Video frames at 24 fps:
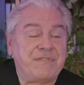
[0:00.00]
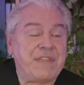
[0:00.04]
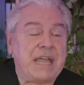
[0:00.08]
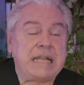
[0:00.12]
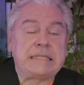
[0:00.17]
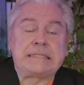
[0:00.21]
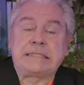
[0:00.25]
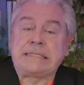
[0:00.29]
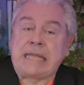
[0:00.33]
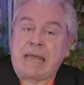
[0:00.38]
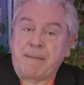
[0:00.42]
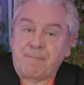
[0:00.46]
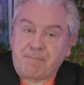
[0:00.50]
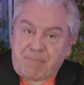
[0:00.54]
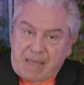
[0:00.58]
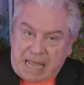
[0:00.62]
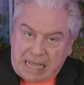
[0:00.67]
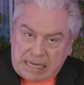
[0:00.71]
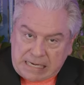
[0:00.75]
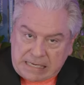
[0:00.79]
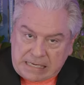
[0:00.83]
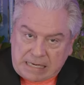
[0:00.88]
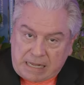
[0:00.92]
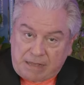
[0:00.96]
That's not
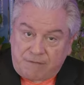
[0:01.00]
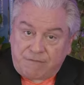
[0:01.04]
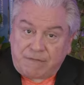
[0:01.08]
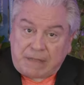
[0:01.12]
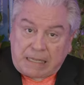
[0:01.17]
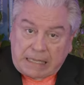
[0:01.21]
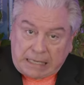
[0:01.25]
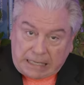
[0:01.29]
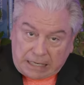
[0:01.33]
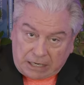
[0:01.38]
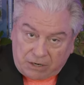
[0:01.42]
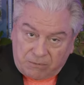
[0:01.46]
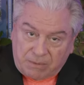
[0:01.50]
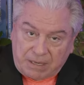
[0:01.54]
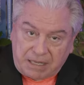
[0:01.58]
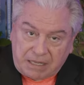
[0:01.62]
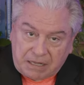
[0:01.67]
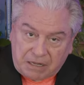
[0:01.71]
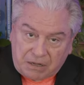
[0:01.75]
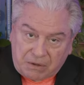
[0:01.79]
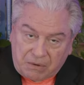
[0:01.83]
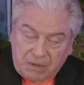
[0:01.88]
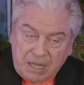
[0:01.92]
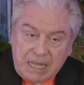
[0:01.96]
bad enough. Here we
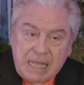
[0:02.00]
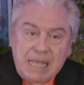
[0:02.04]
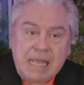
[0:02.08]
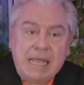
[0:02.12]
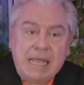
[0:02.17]
go.